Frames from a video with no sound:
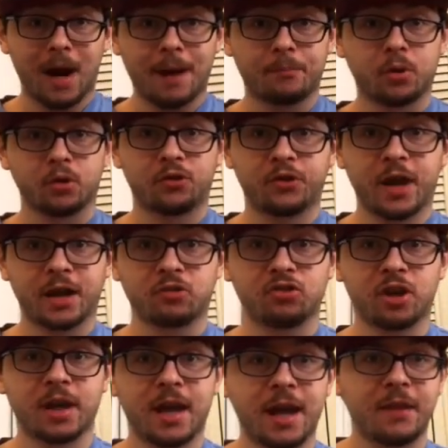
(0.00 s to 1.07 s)
rapper
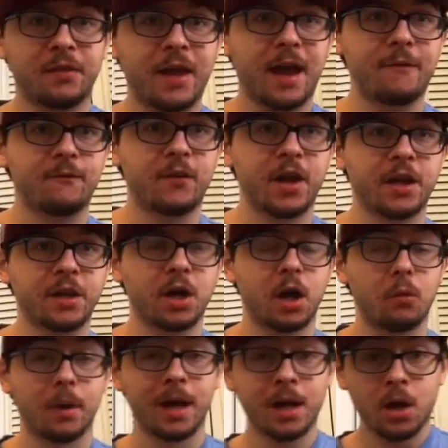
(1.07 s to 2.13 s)
section in that
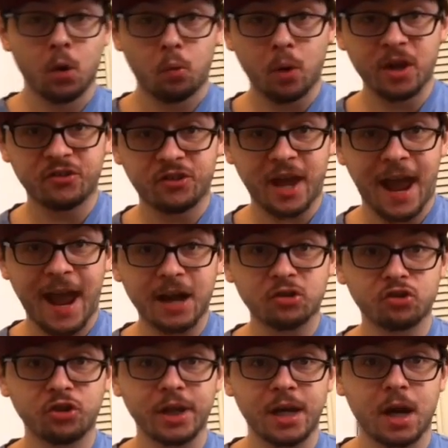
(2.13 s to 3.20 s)
video was
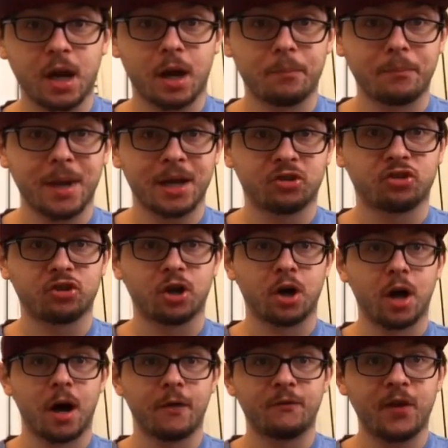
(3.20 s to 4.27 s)
actually a
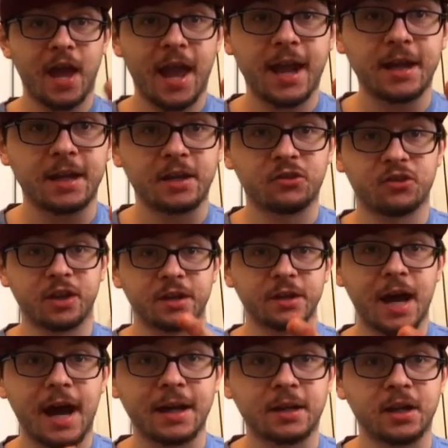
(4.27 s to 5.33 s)
mixture of eighties,
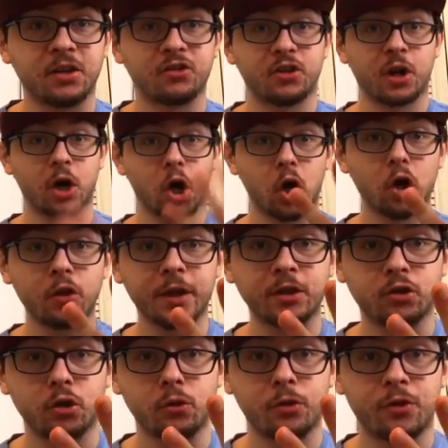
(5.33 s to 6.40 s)
nineties, early
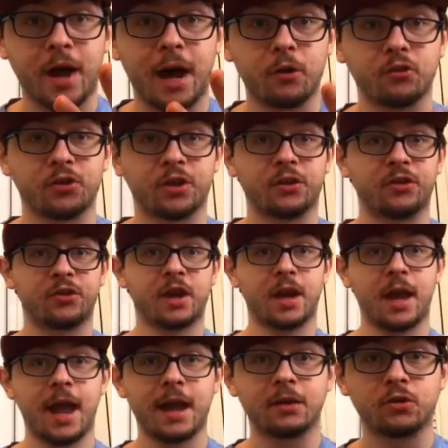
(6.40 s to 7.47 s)
two thousands,
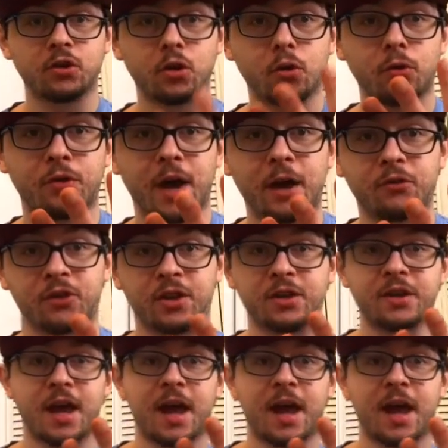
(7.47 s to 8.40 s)
and two thousand